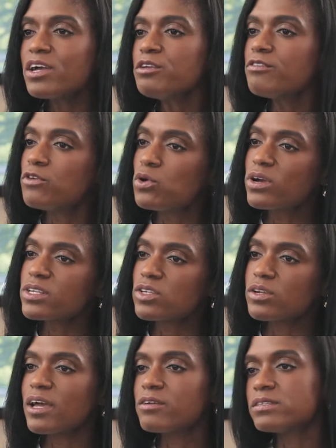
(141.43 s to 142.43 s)
can a focus
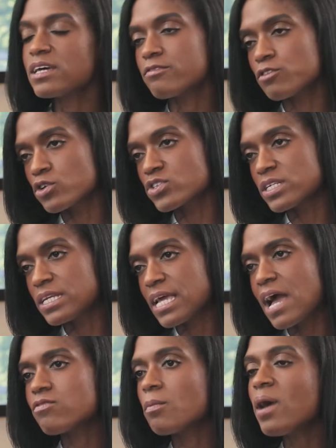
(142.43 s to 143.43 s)
on diversity
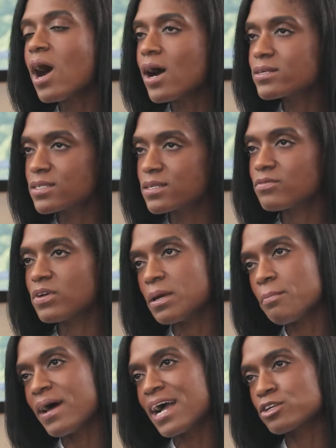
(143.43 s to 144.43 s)
have a positive
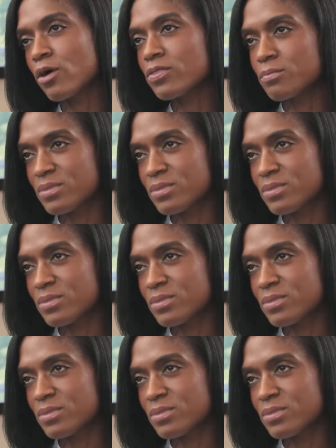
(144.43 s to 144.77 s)
impact on the